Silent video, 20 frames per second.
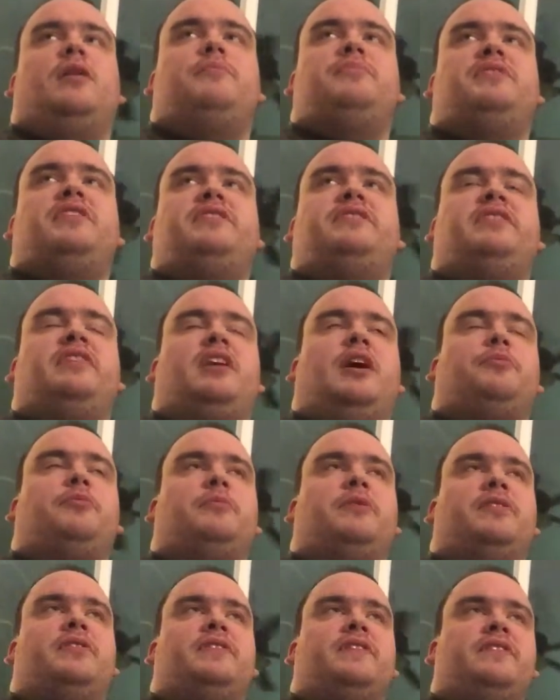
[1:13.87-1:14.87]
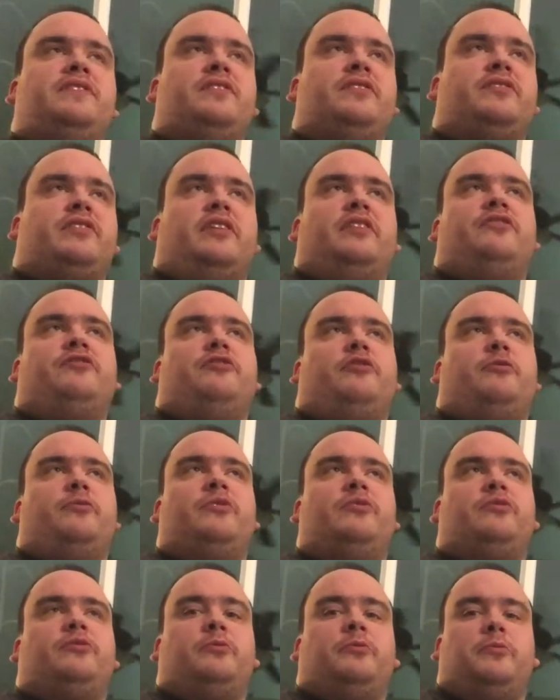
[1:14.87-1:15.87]
This did not premiere at this year's Sundance Film
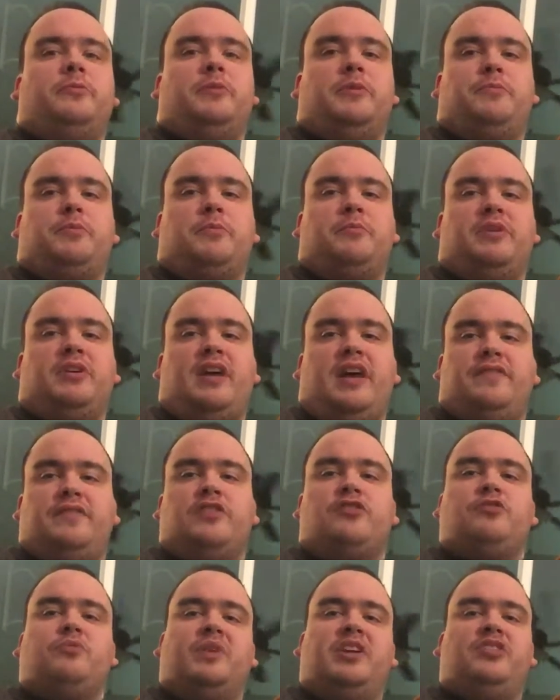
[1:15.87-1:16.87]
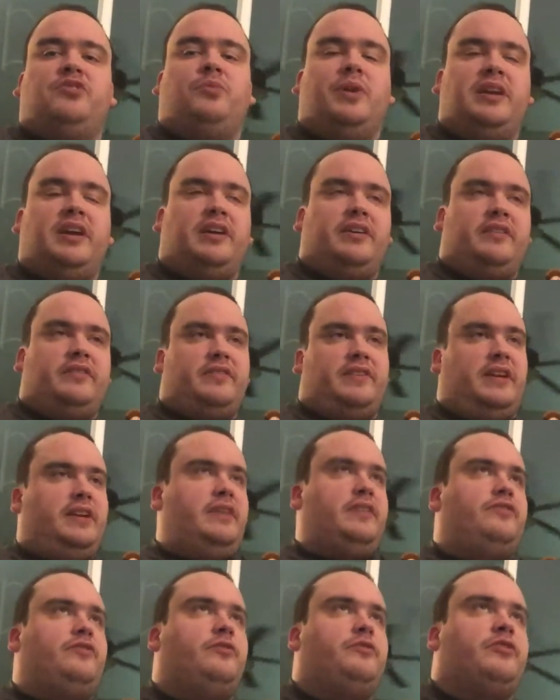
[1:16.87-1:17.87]
Festival, but it premiered at the 2020
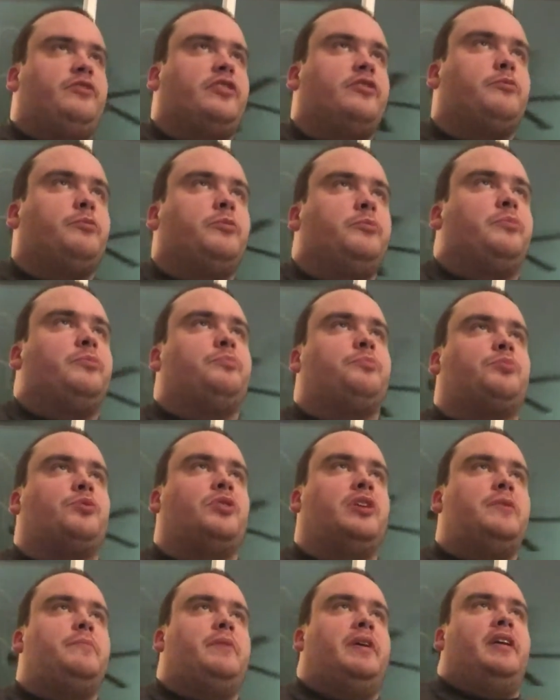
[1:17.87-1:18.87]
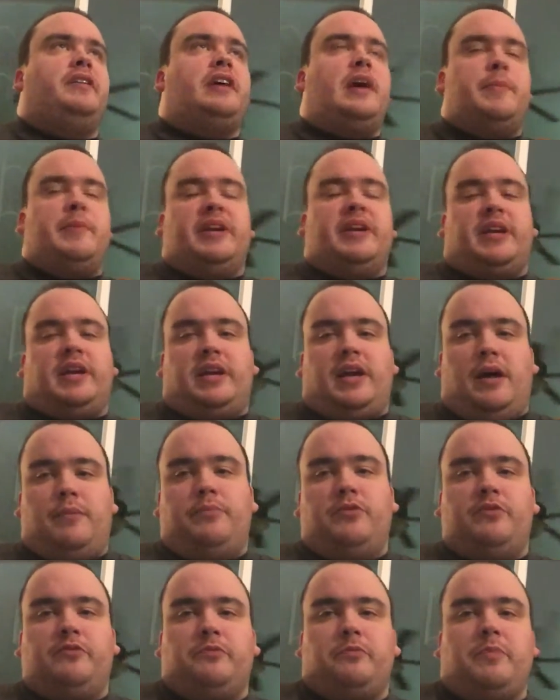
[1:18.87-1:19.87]
Sundance Film Festival, but pre-pandemic. It got
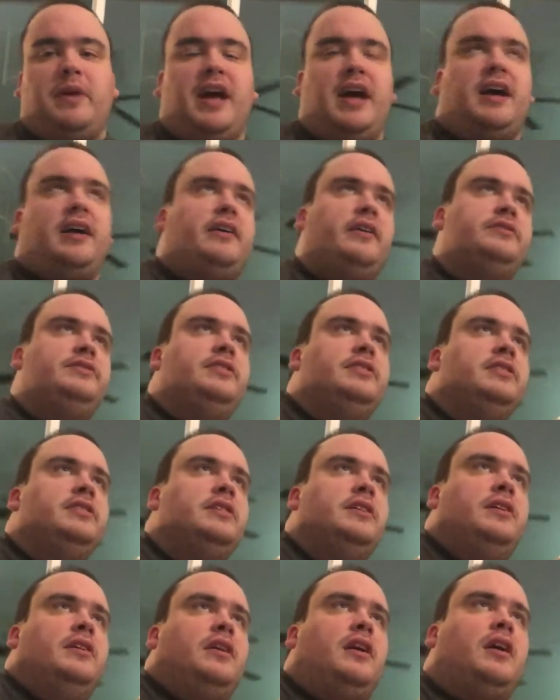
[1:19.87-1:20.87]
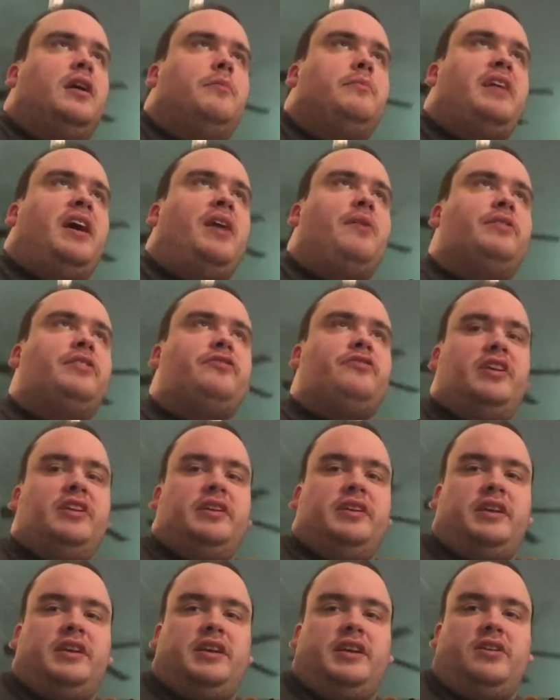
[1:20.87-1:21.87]
moved back. Now it's
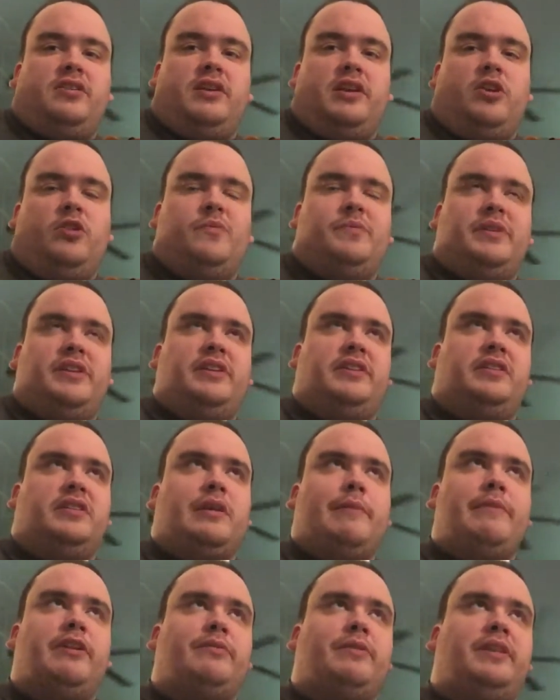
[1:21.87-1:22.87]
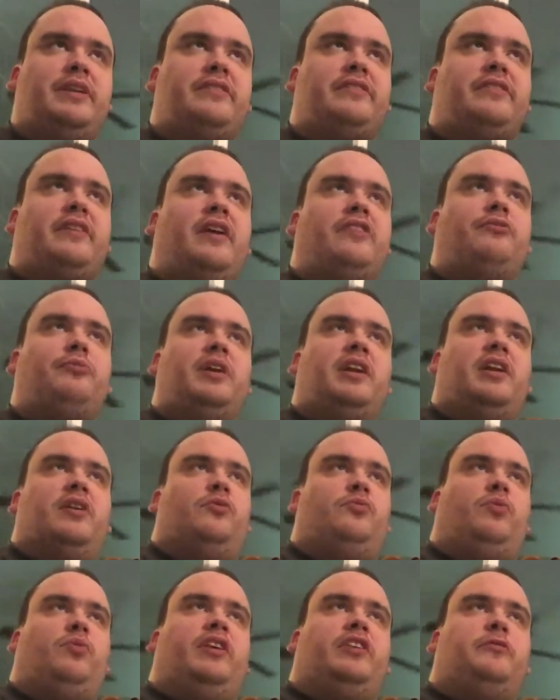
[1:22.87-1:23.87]
finally here. It opened in limited release last weekend. It
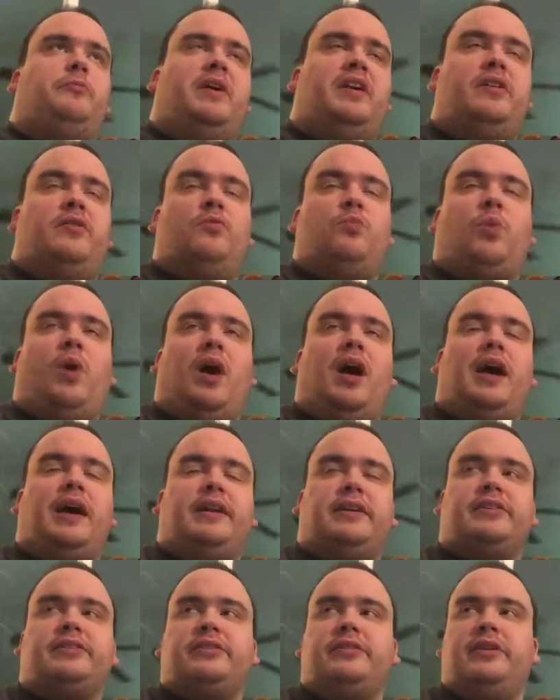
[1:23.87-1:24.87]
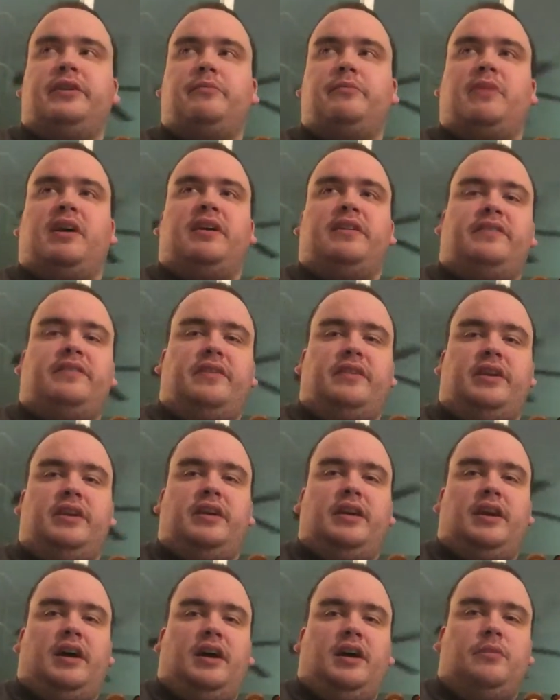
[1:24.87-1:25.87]
expanded wide, including my
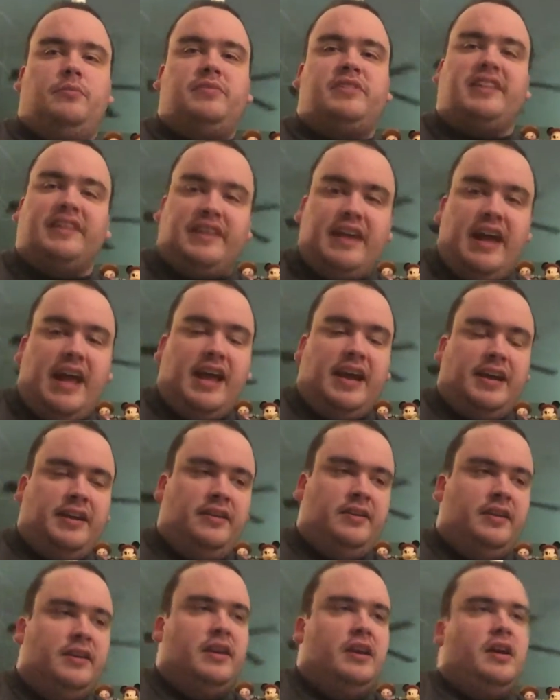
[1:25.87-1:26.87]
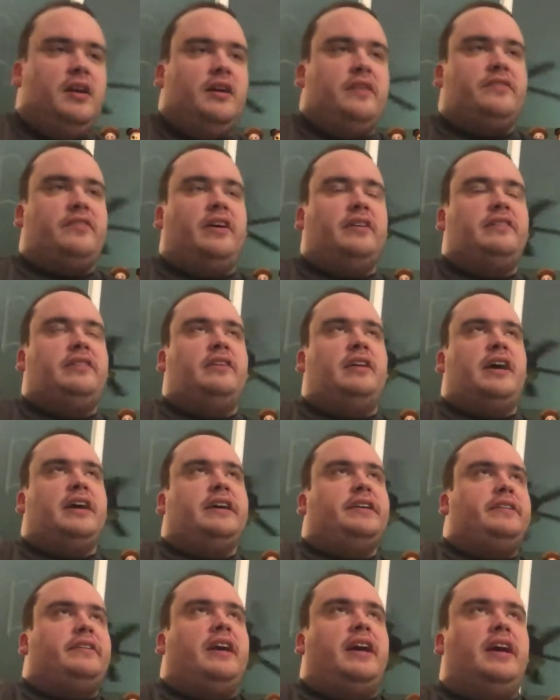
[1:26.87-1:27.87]
city, today. Saw it
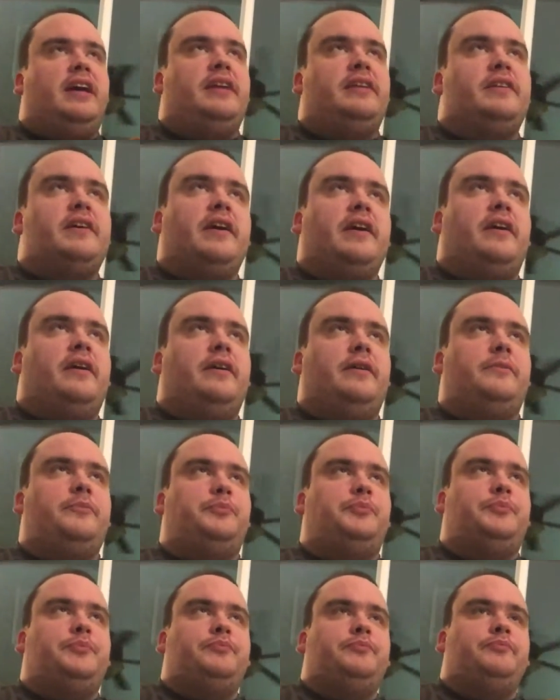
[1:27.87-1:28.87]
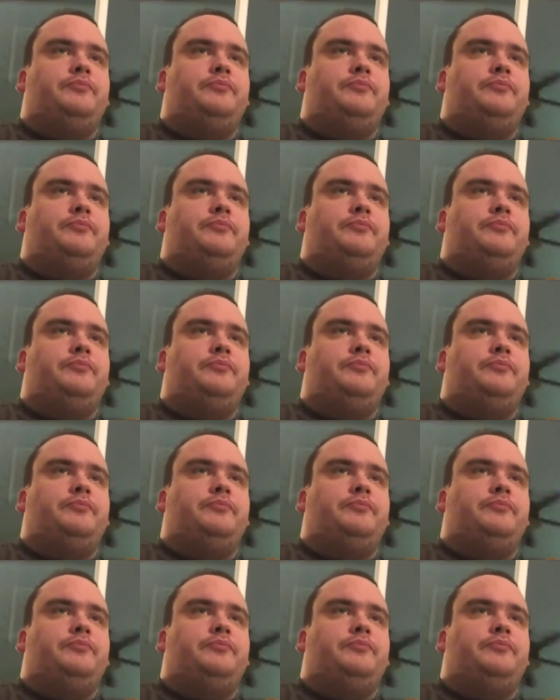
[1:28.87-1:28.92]
tonight, and